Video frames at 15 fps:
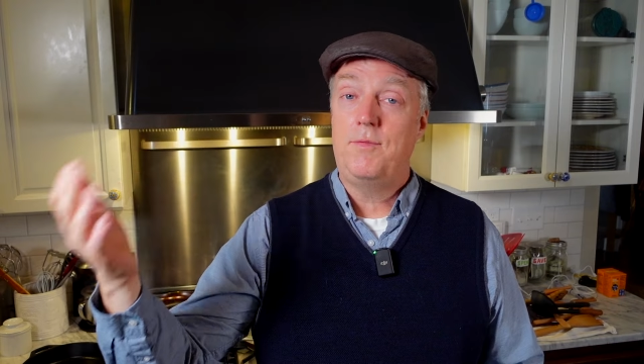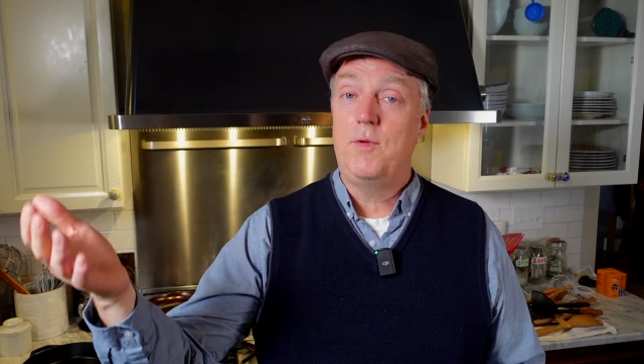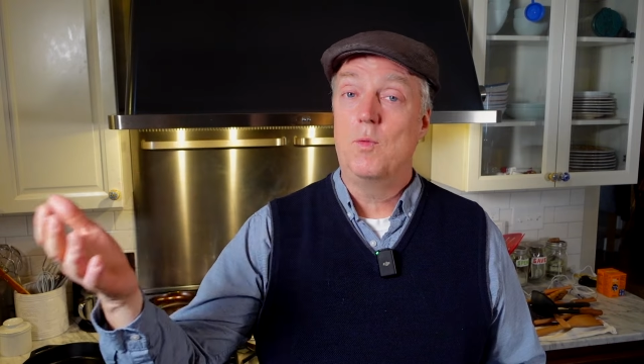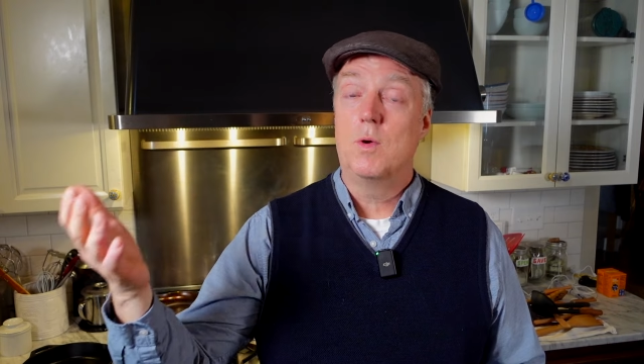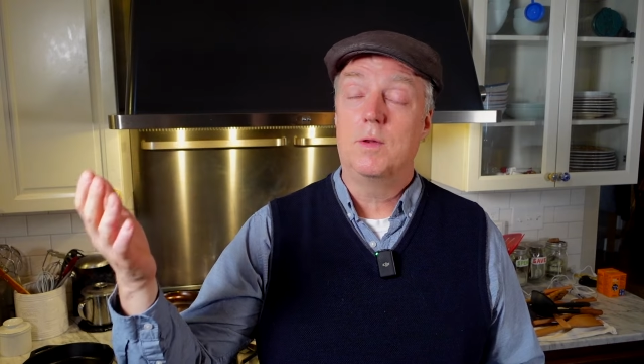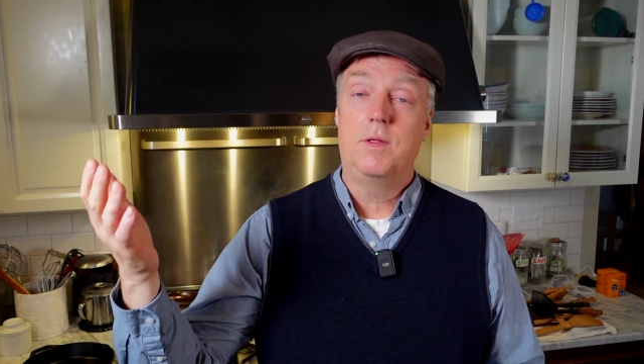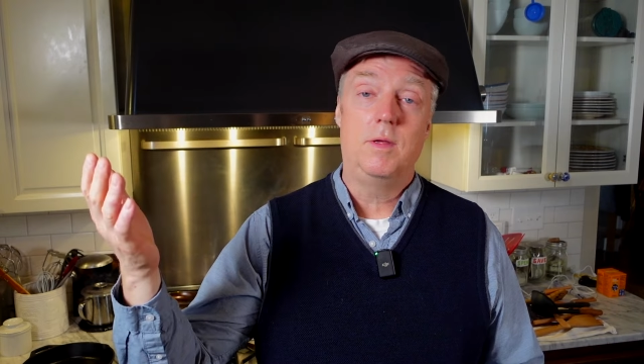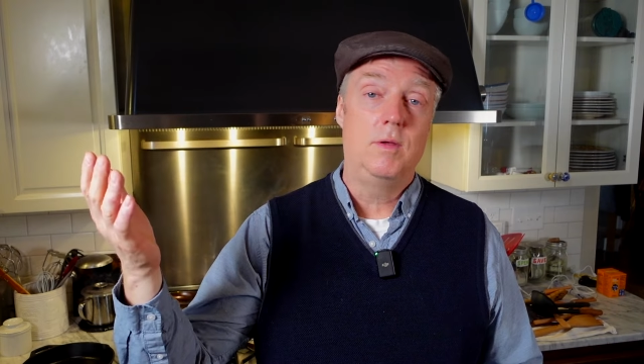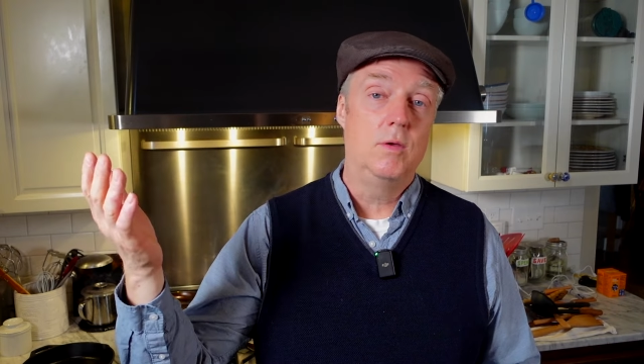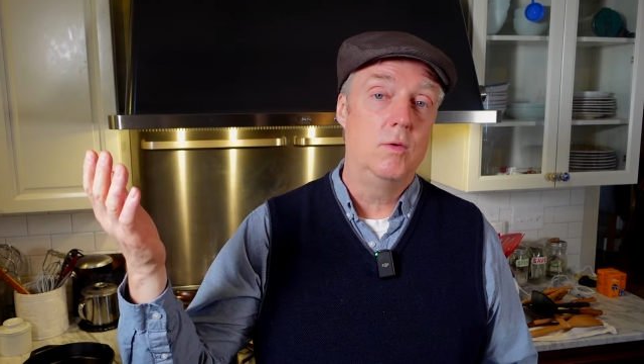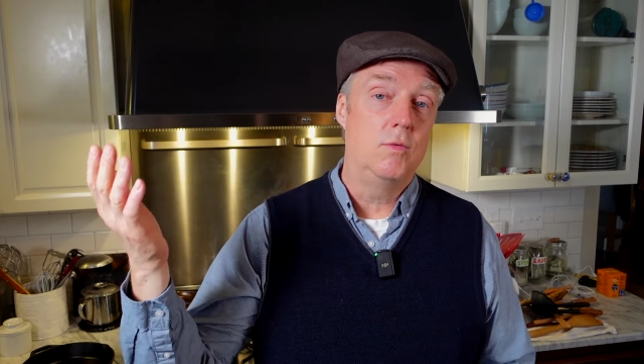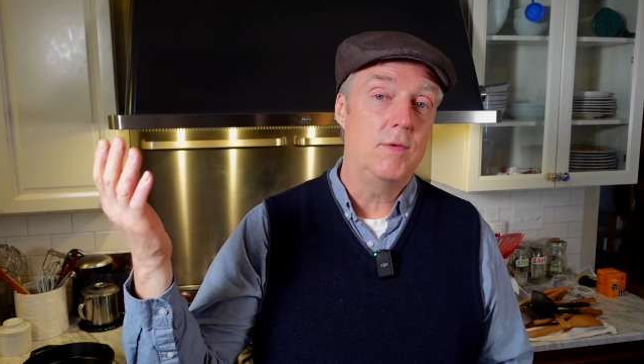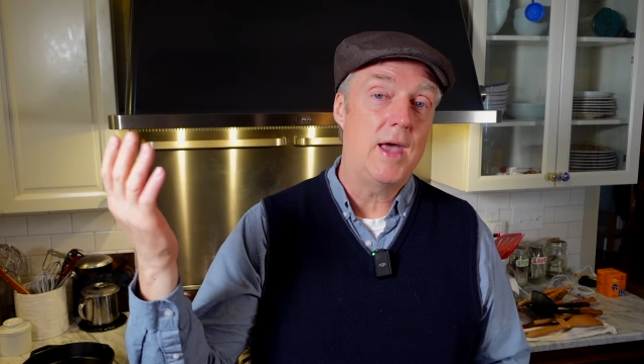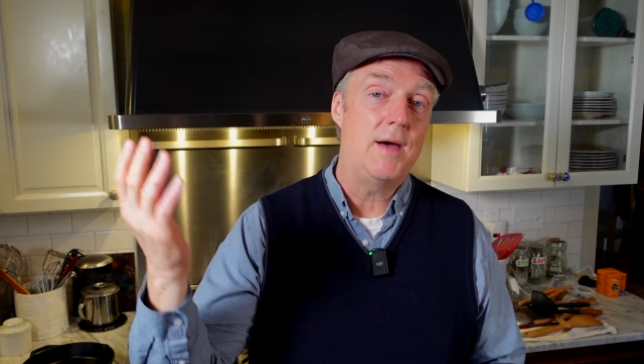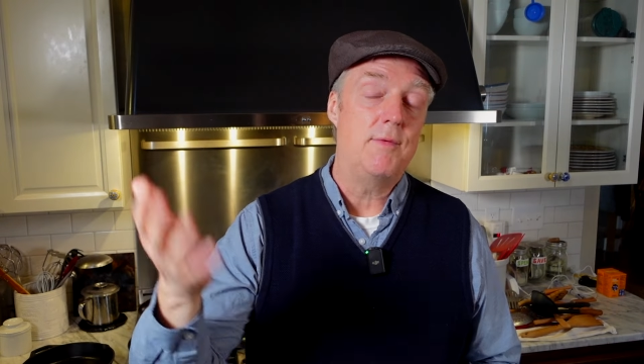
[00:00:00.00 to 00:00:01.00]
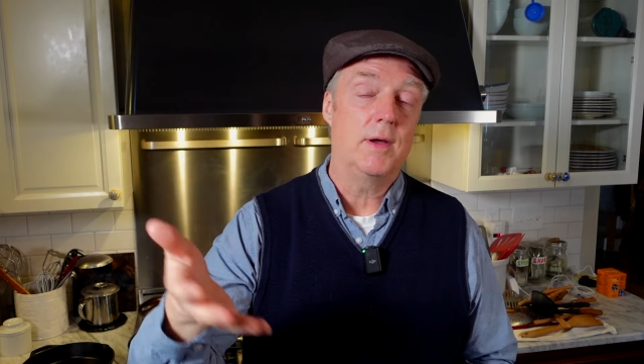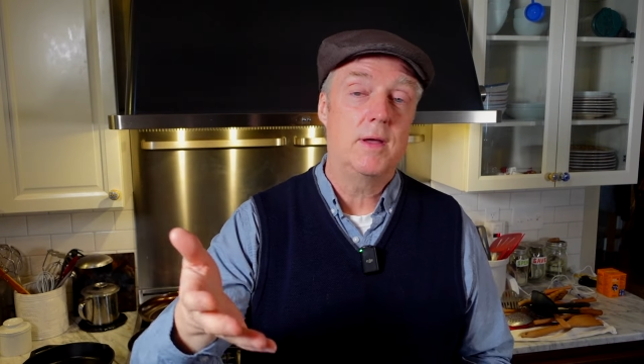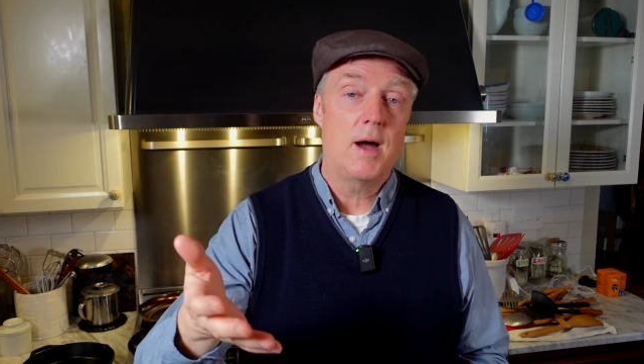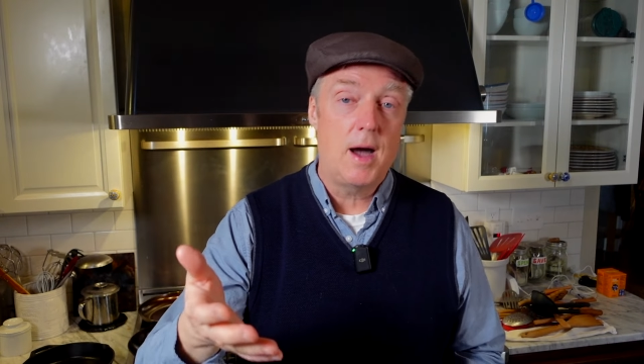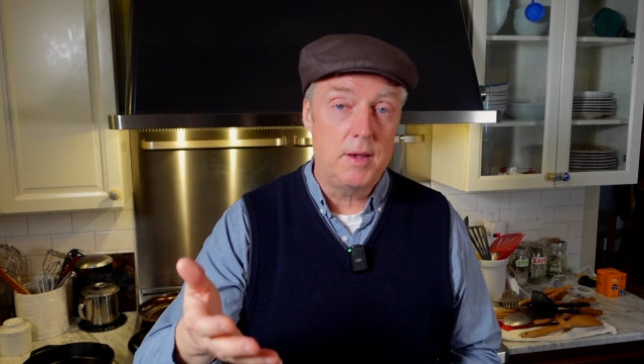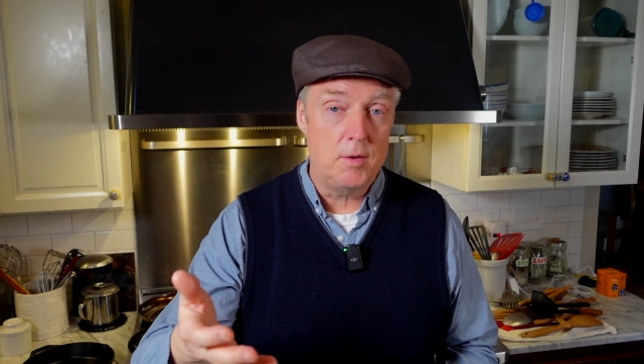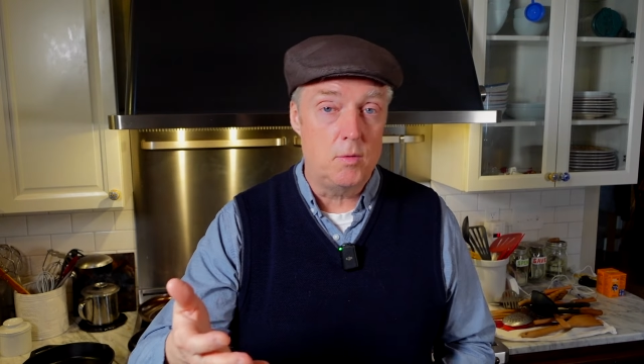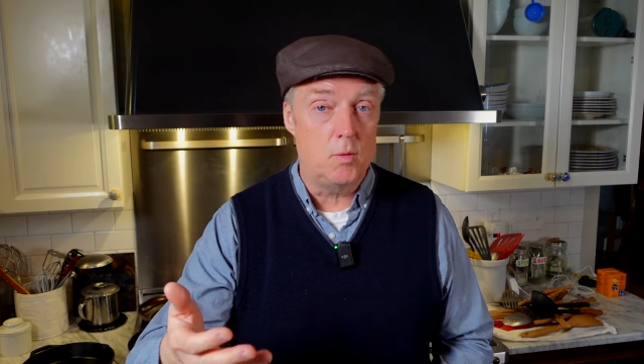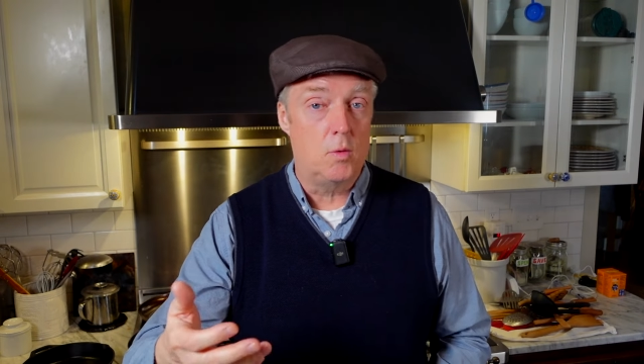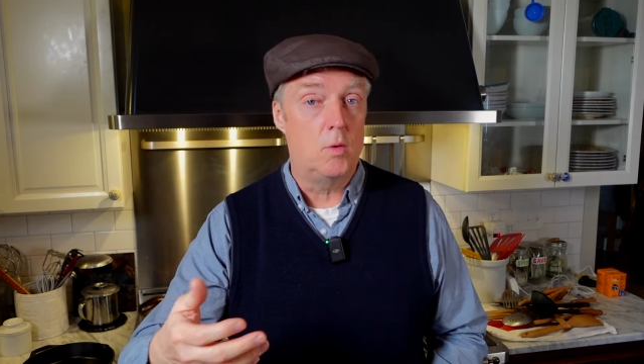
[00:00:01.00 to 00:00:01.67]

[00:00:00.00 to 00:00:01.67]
if you want to use avocado